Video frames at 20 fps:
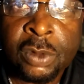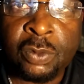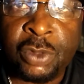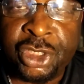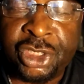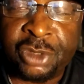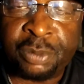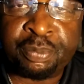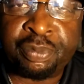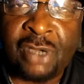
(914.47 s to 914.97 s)

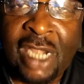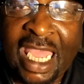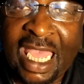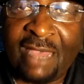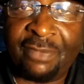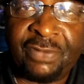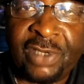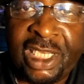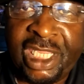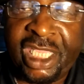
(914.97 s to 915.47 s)
which is
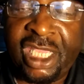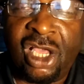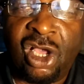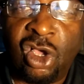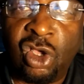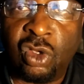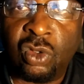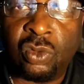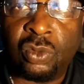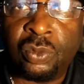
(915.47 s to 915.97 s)
privately
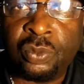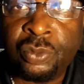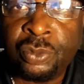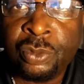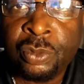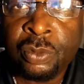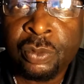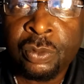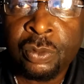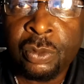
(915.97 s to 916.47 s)
owned.
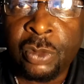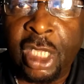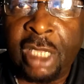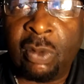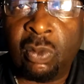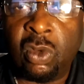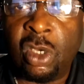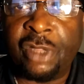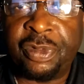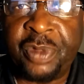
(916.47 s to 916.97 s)

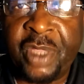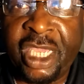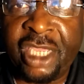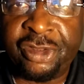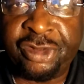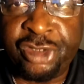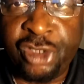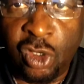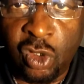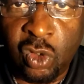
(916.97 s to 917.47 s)
And what
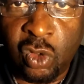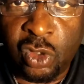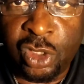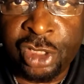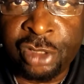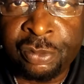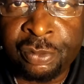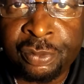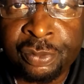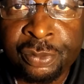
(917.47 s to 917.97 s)
they're
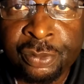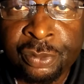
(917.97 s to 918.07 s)
doing